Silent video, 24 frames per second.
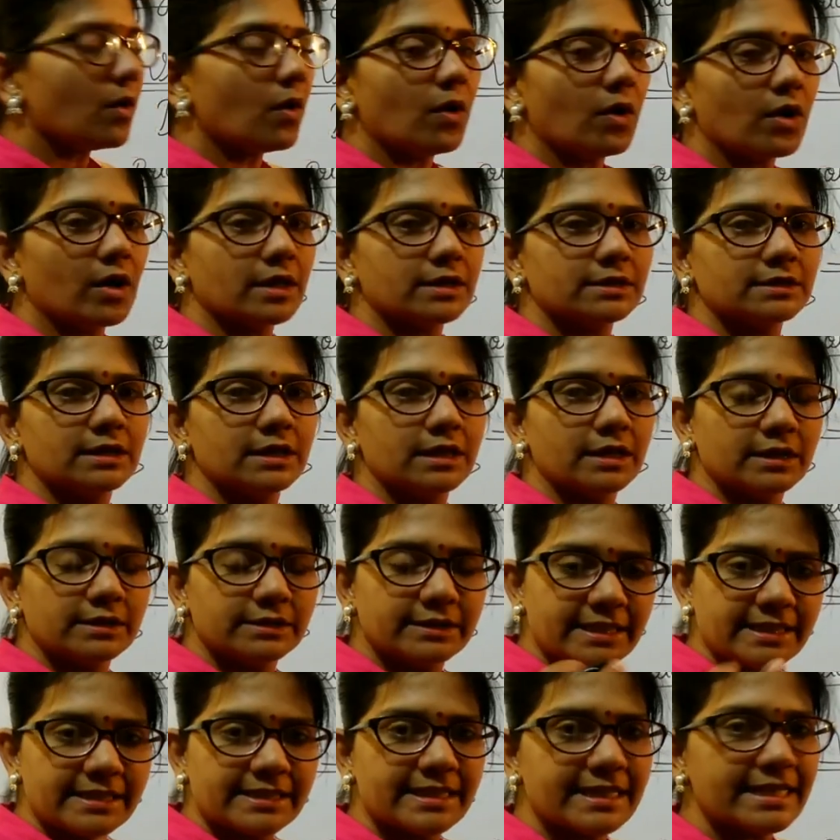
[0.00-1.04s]
or the
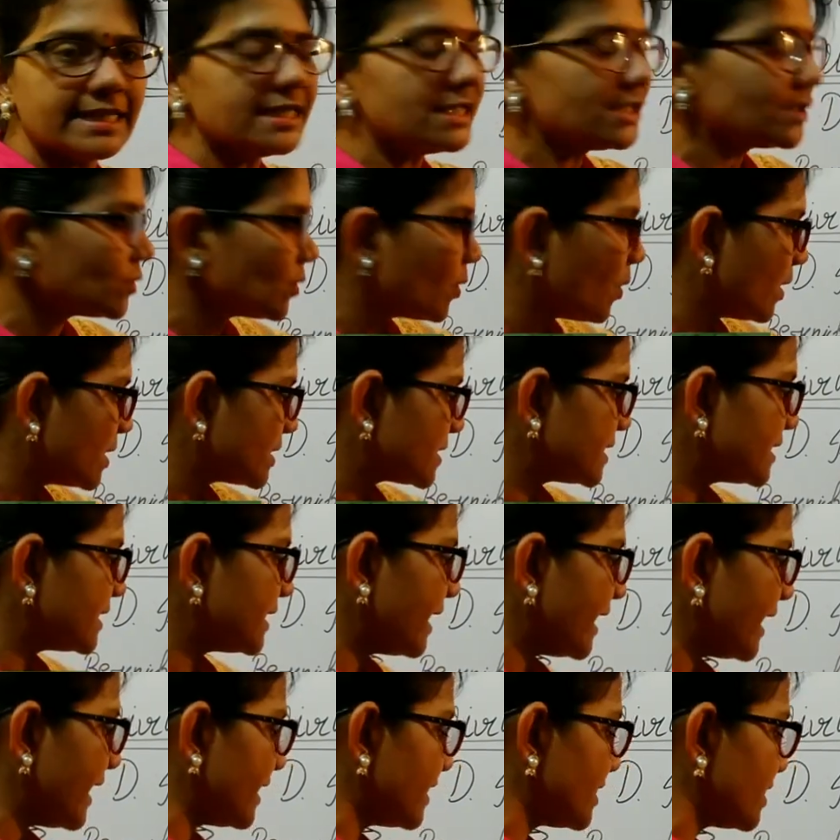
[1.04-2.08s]
disease causing
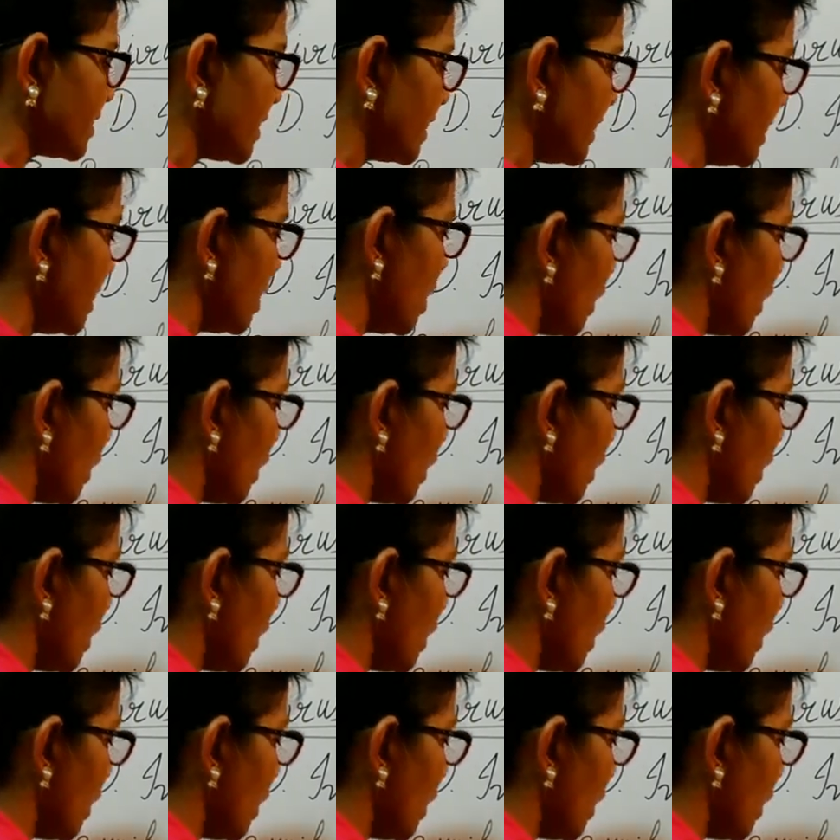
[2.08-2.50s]
agent